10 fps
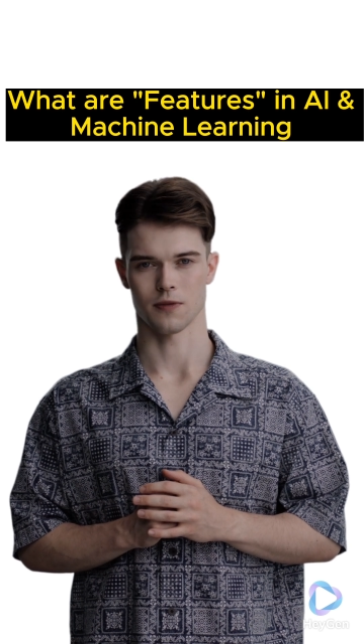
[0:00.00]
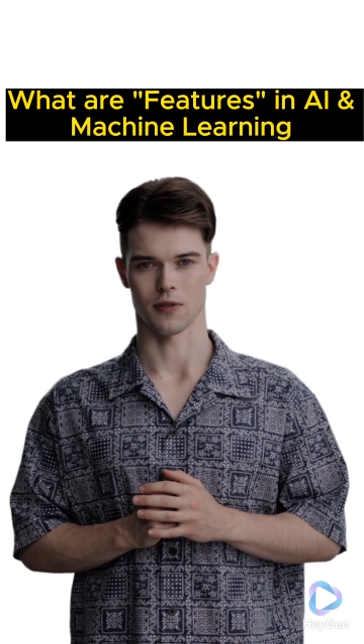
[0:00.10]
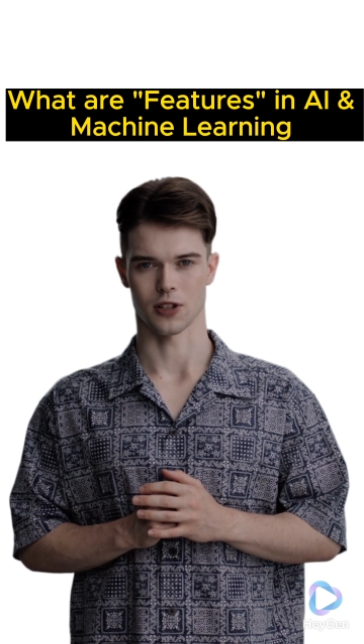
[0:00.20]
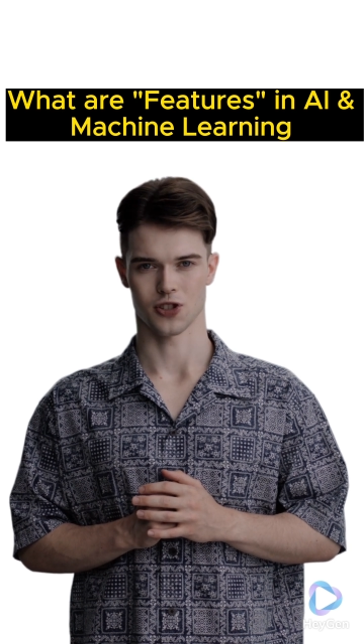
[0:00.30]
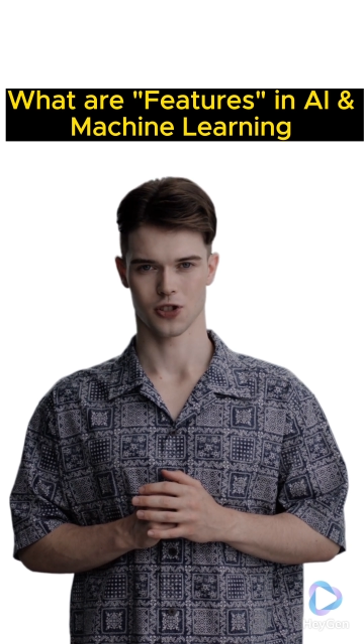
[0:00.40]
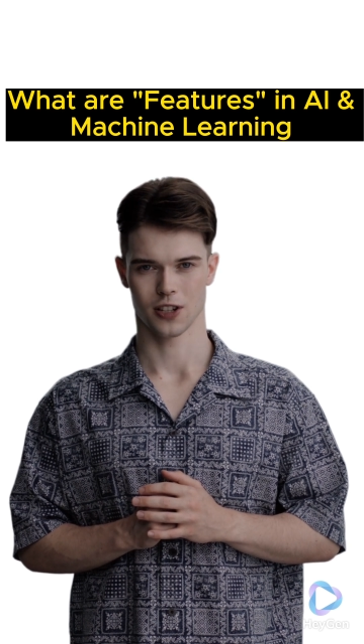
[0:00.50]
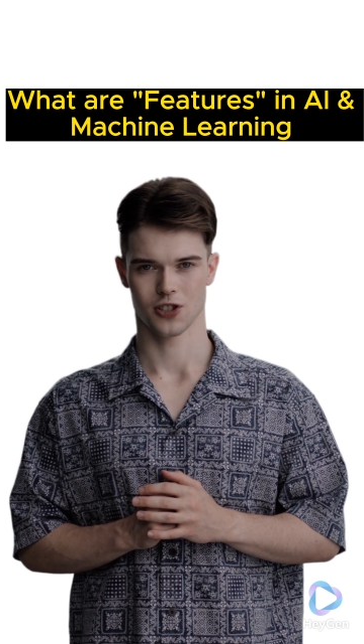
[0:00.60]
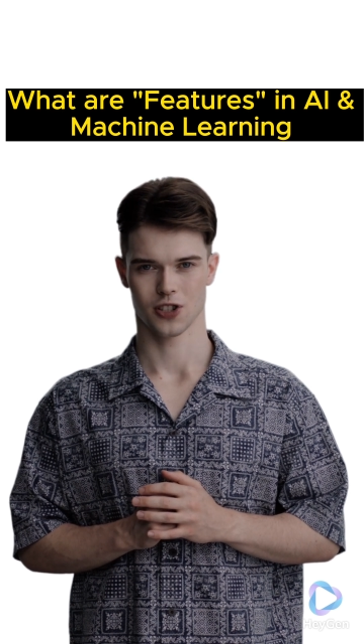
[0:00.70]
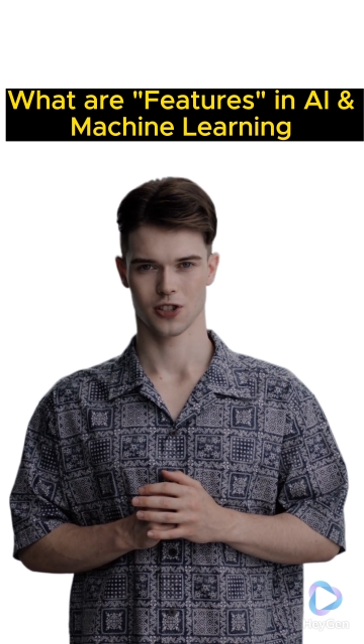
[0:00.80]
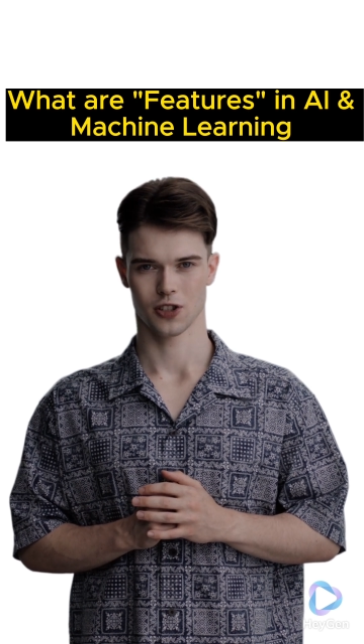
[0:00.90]
Feature
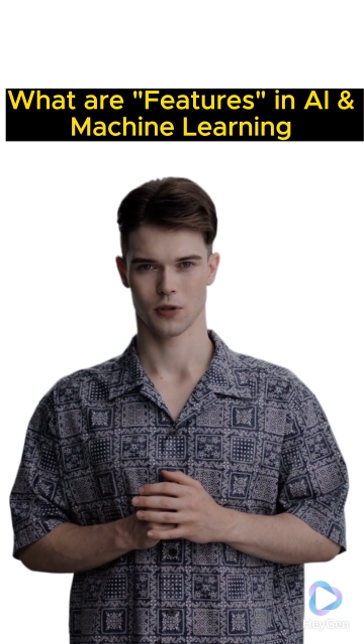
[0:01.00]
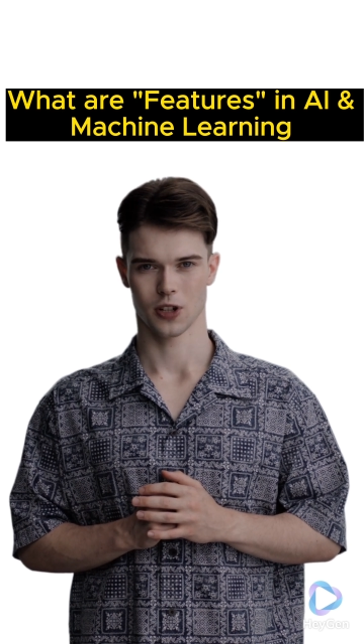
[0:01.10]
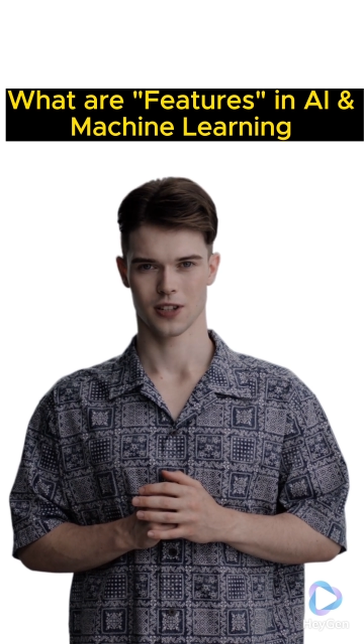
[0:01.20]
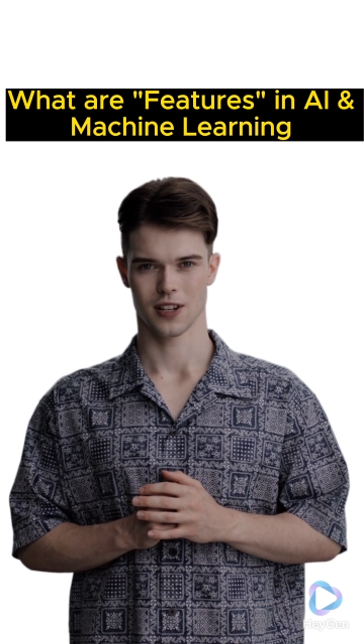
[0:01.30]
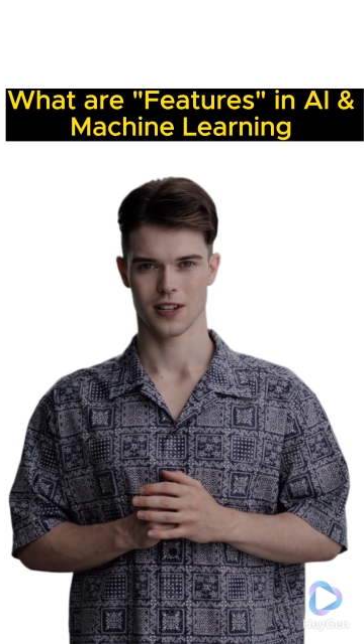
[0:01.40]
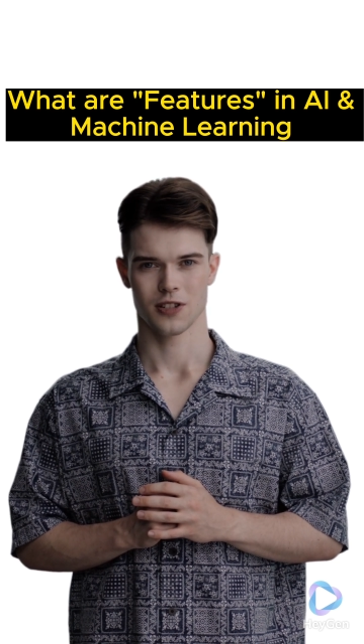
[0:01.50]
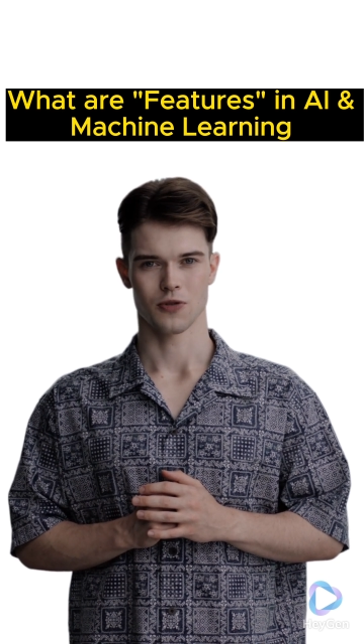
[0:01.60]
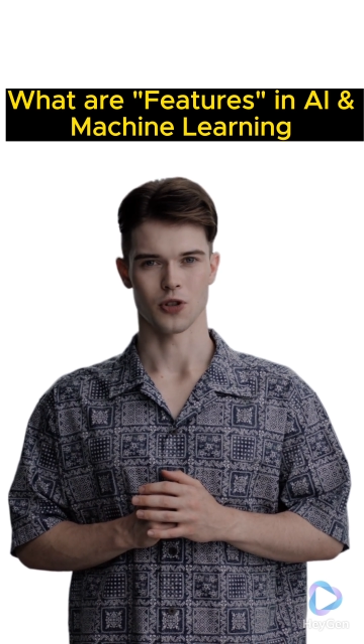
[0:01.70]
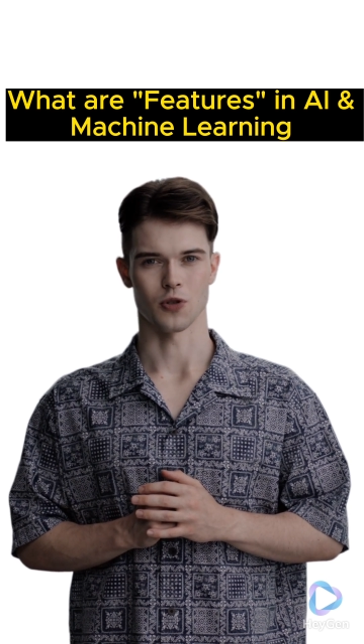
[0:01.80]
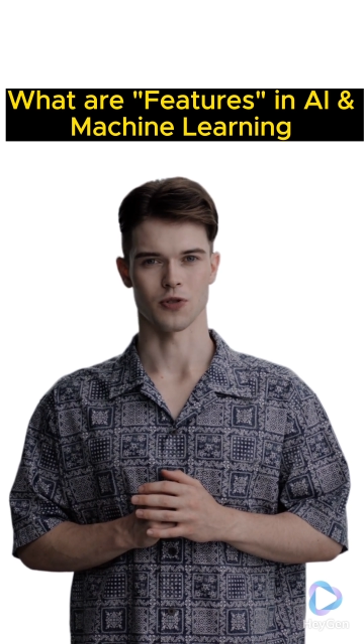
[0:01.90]
engineering process
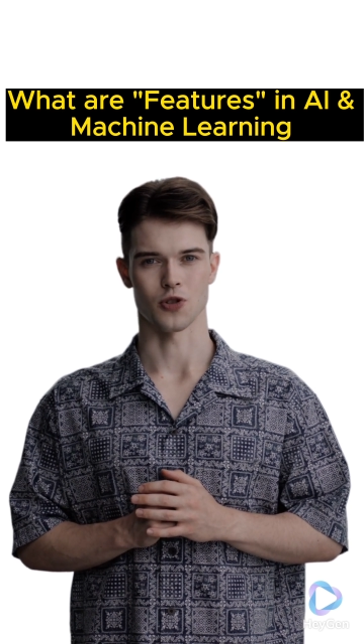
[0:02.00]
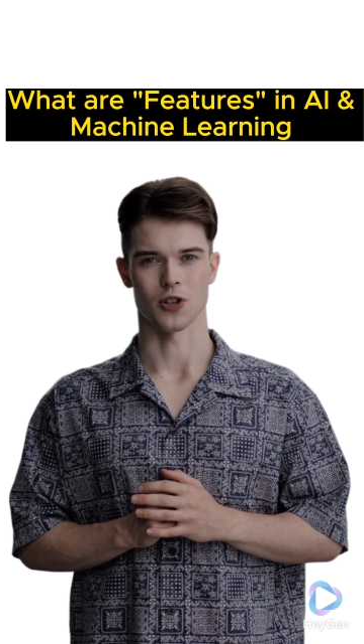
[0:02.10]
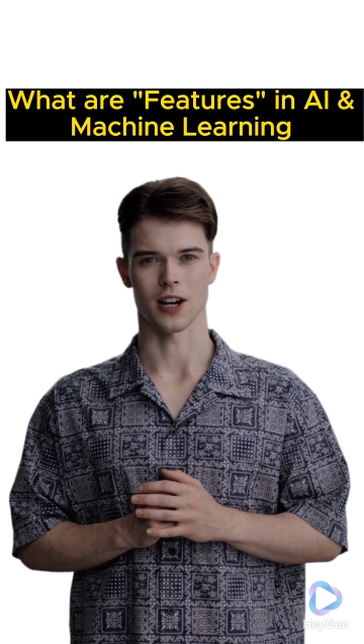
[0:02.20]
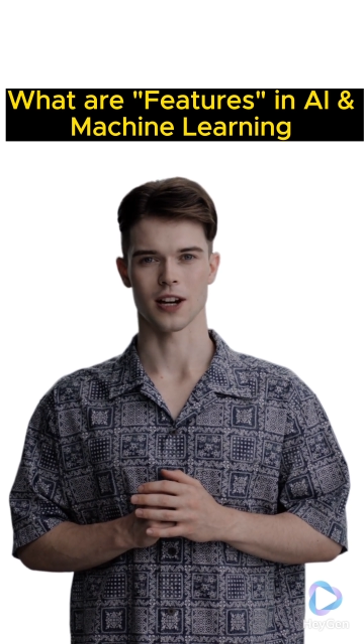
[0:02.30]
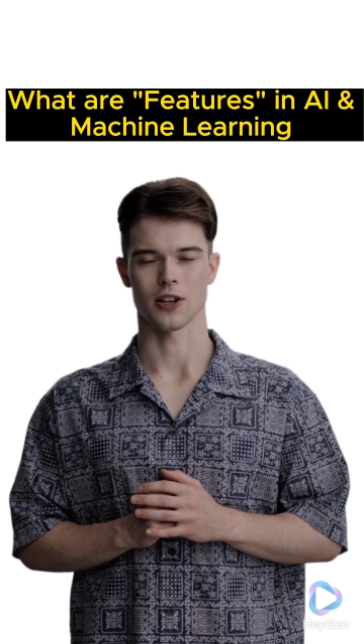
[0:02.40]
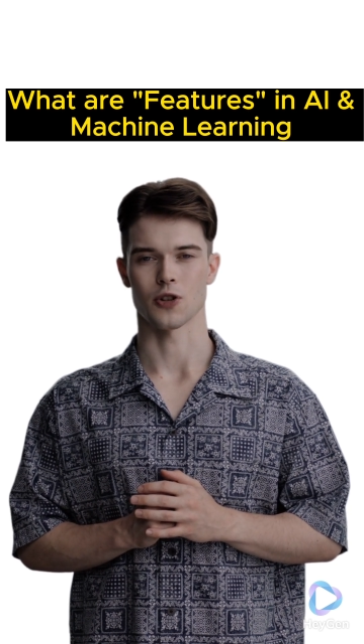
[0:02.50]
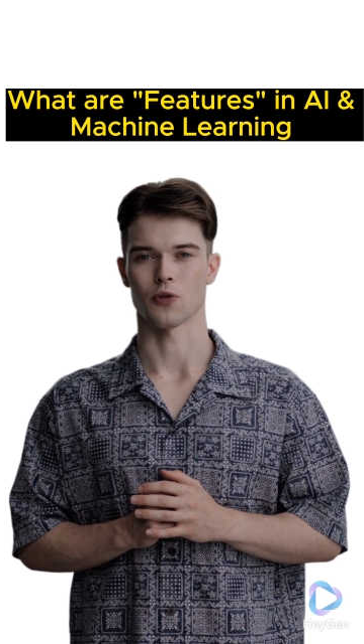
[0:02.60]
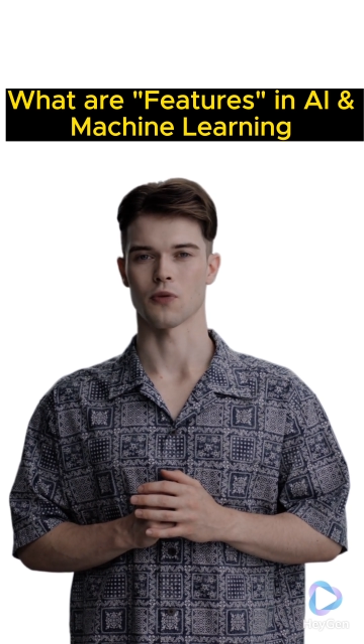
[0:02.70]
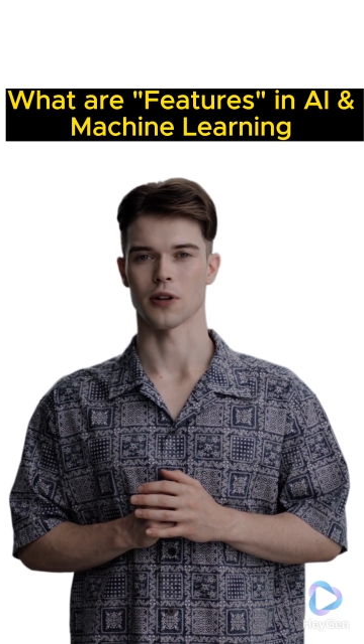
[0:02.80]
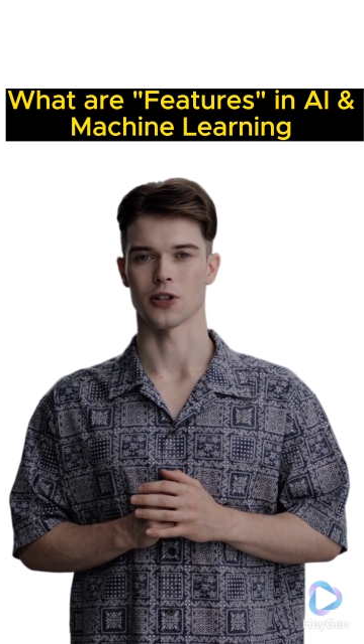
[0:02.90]
involves creating new
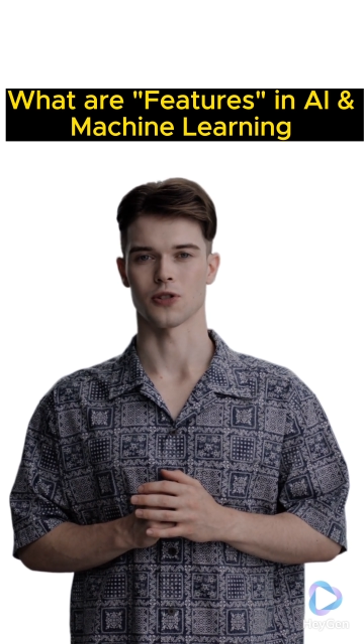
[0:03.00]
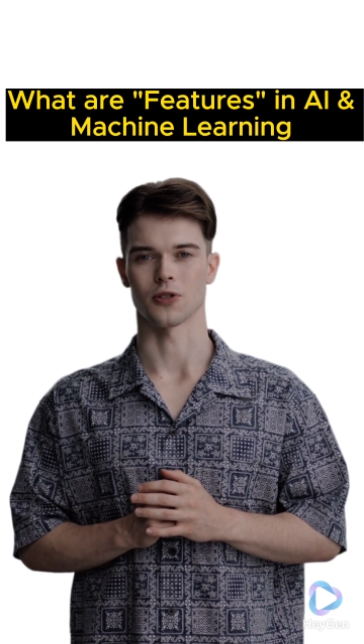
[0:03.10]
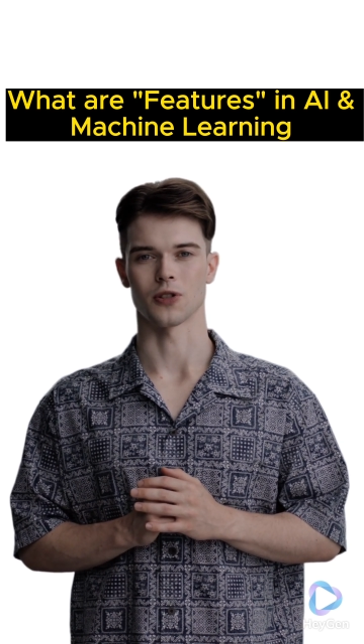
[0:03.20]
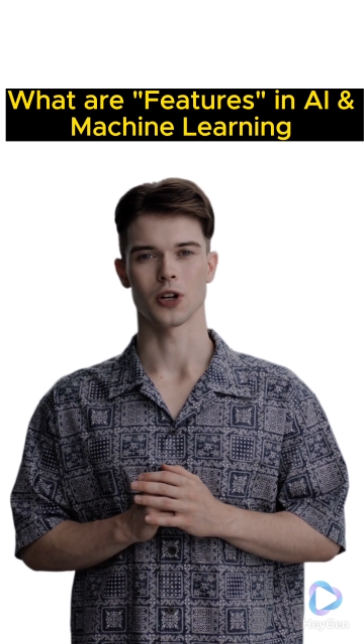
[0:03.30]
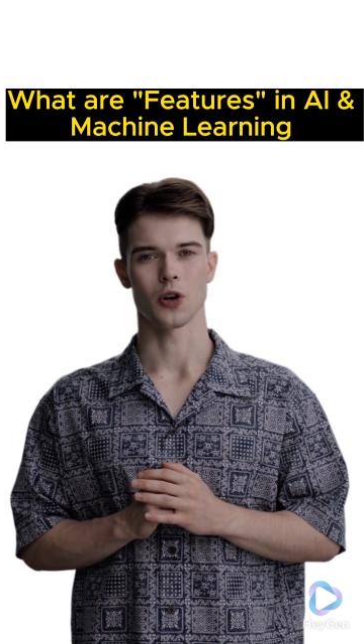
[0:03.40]
features